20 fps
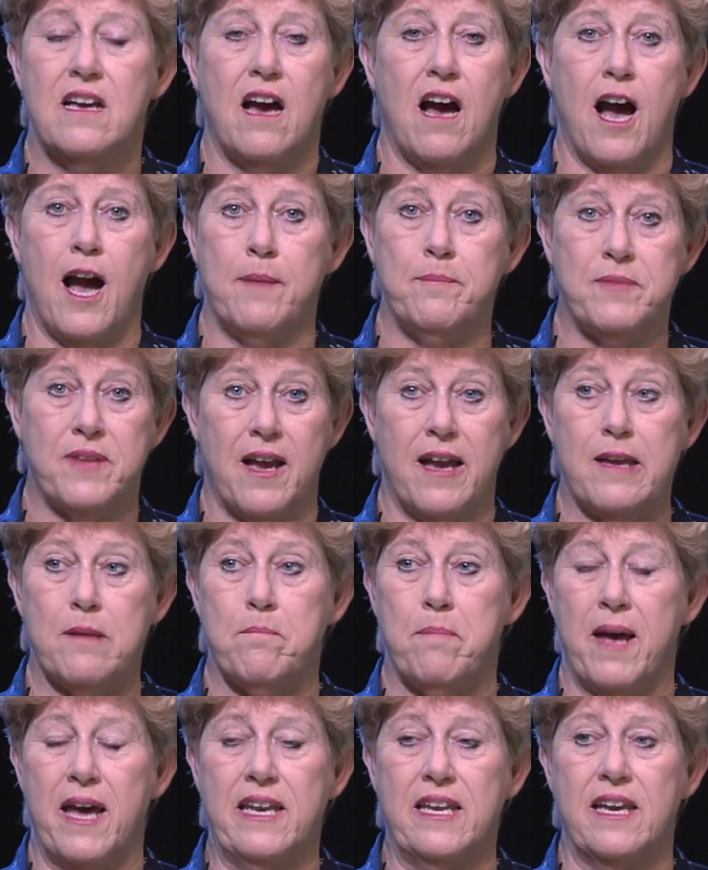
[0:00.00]
I'm
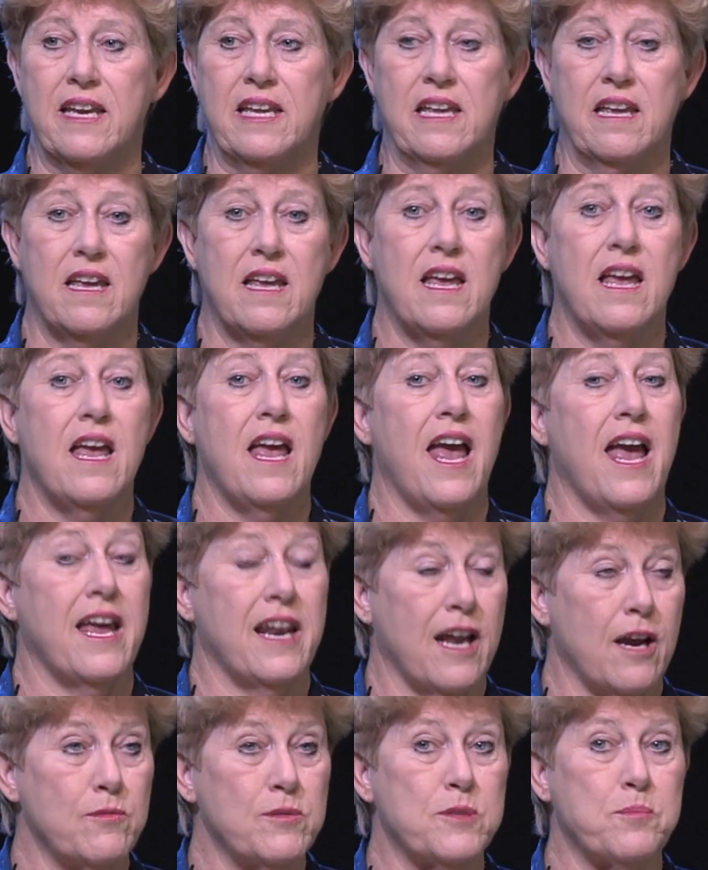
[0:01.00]
diabetic, and
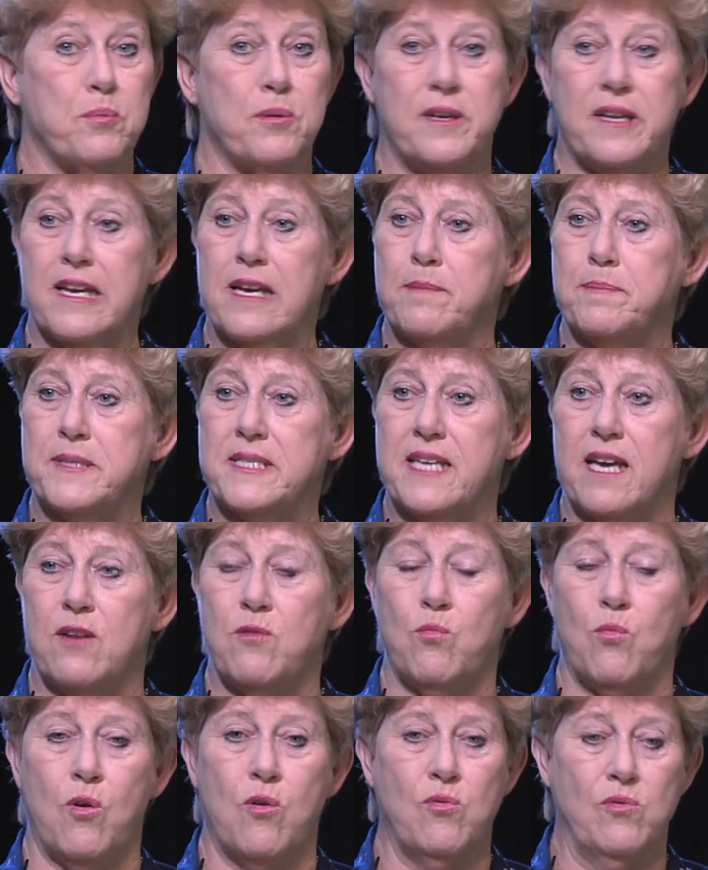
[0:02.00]
I was pretty upset.
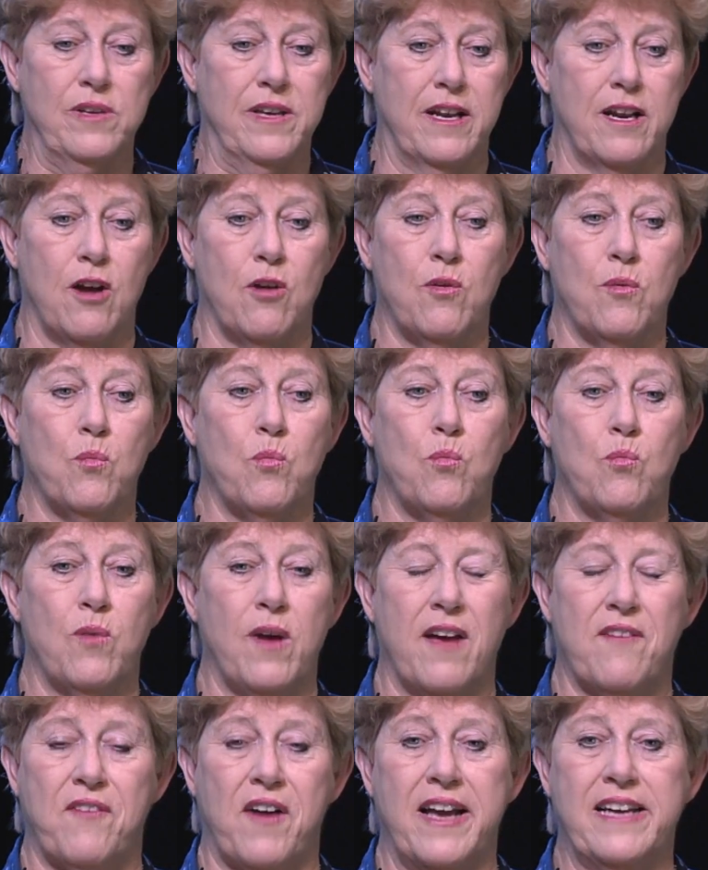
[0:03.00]
Well,
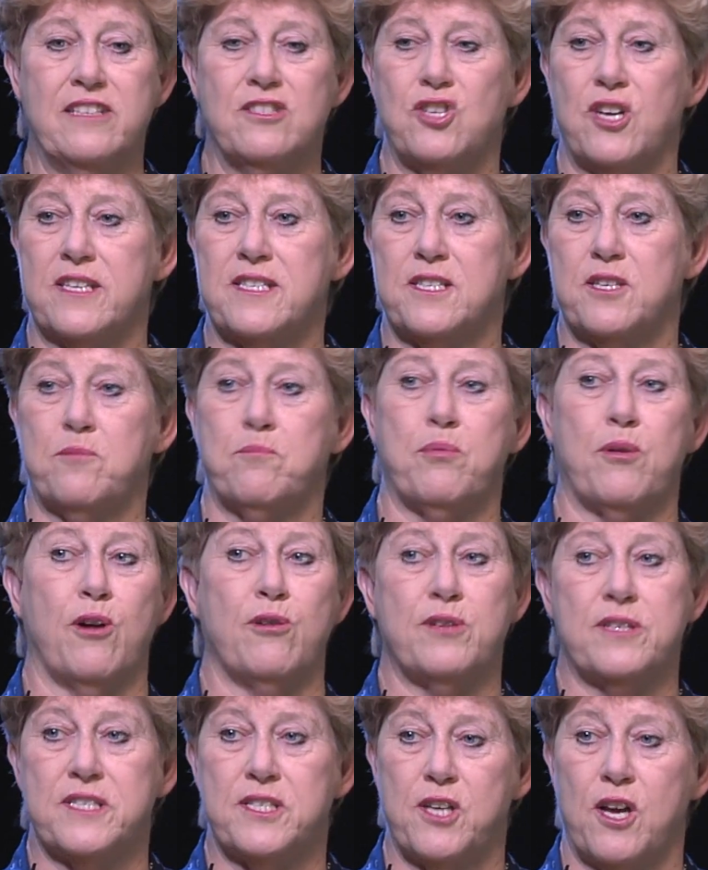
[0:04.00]
have I ingested
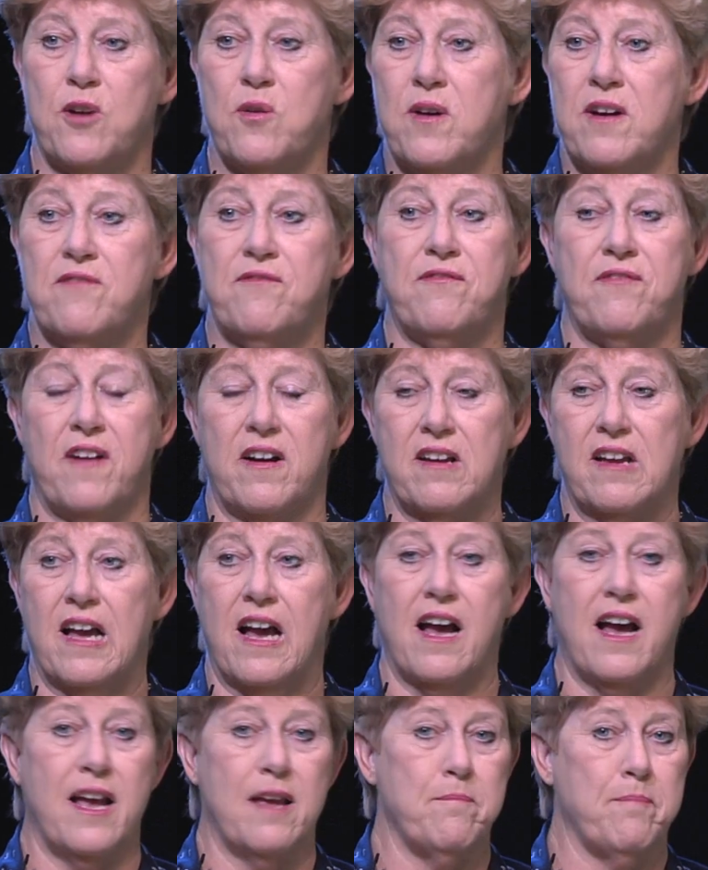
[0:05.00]
protozoa,
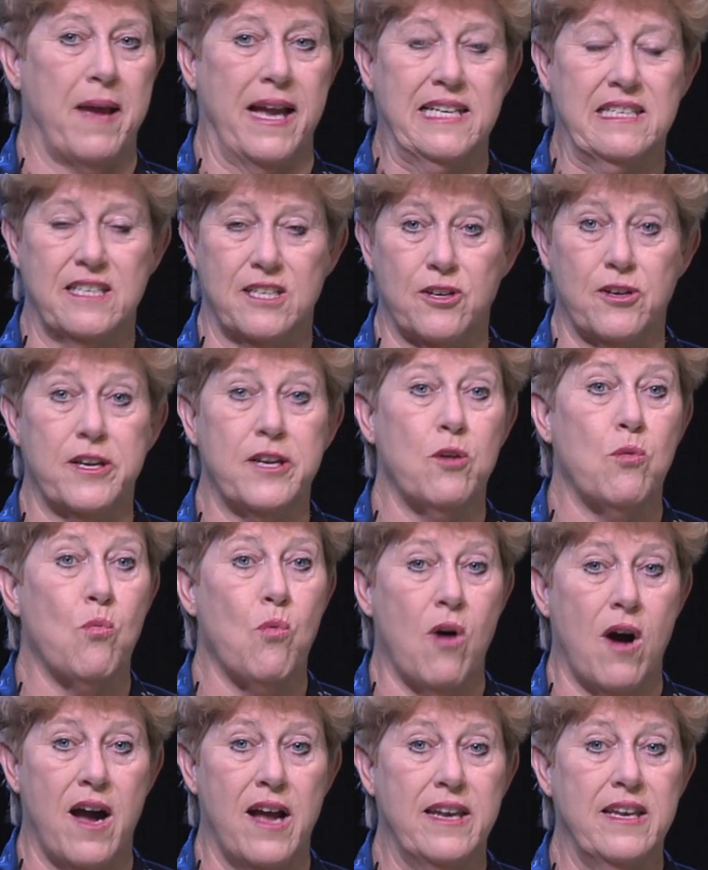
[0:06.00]
fungi, bacteria,
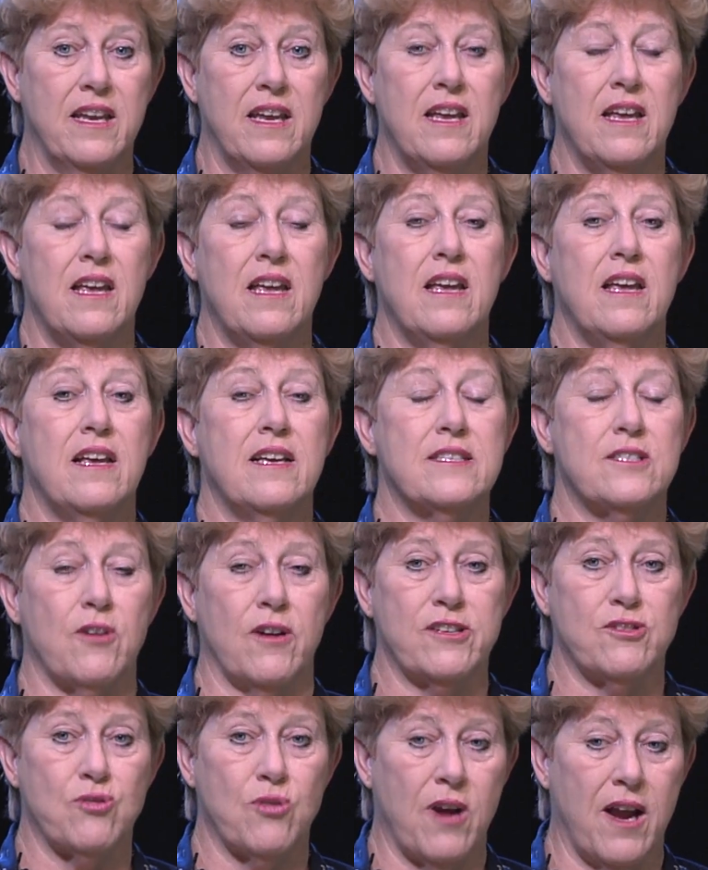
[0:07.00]
what? So
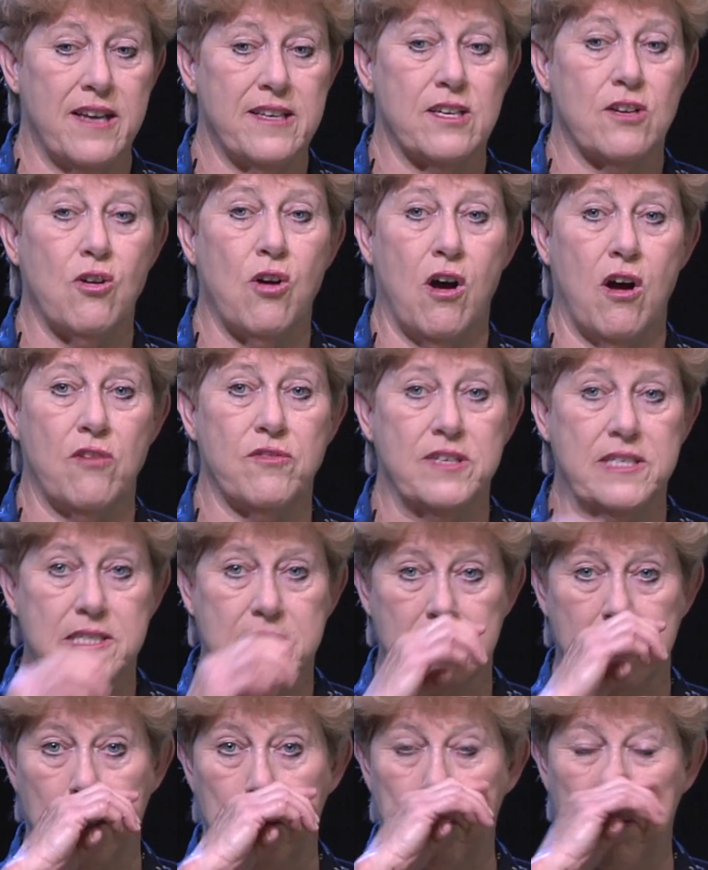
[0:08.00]
I tried to call the
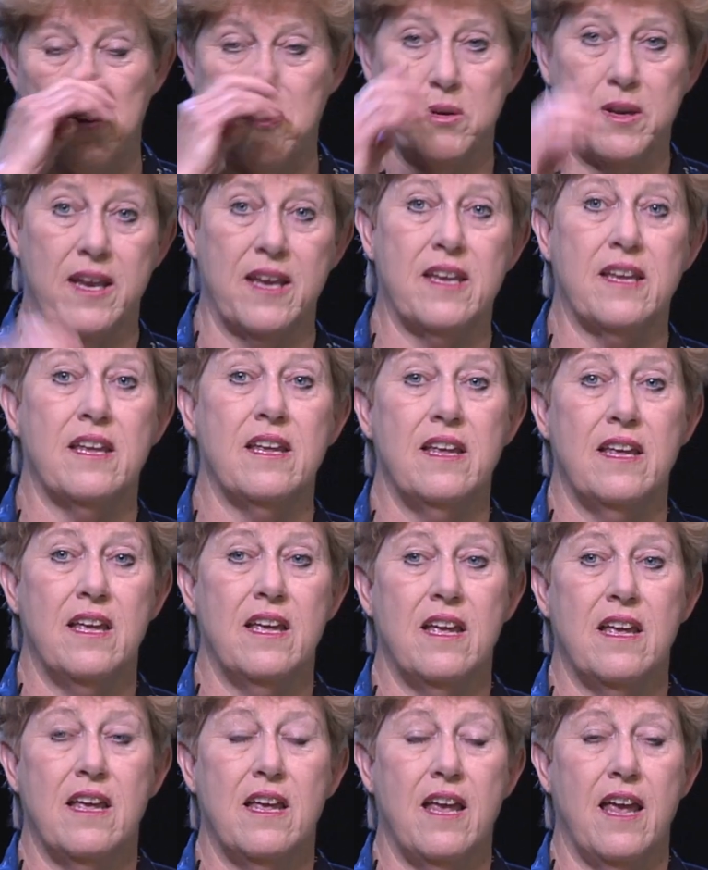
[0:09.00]
city building,
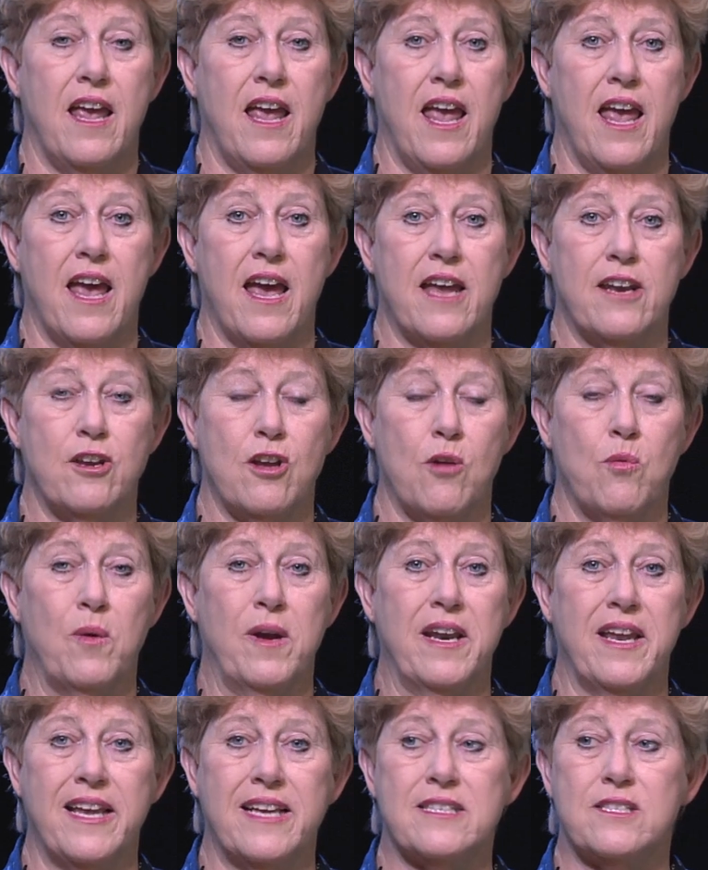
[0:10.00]
and no
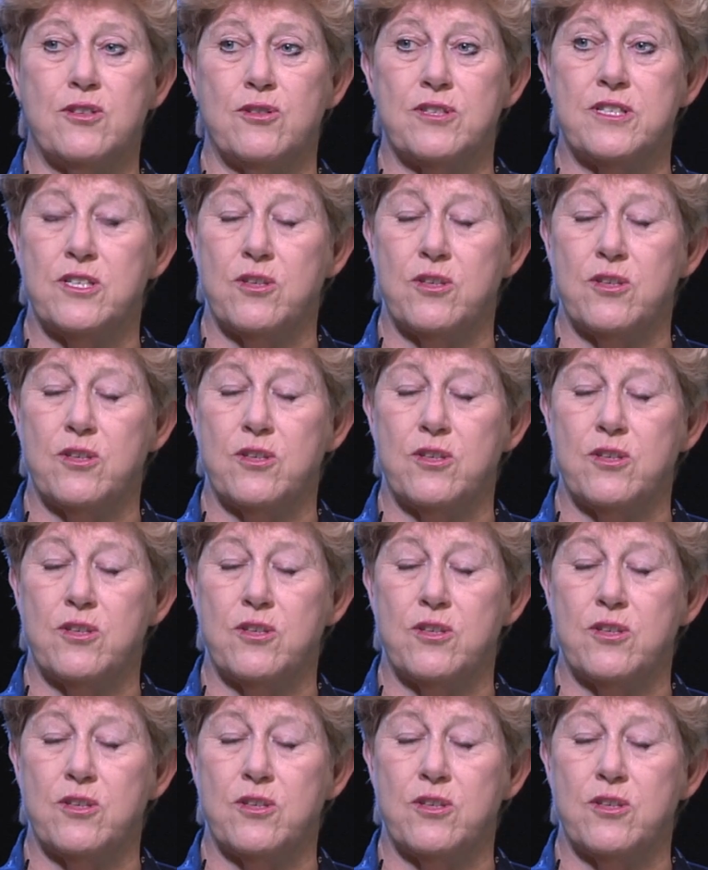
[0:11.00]
one answered.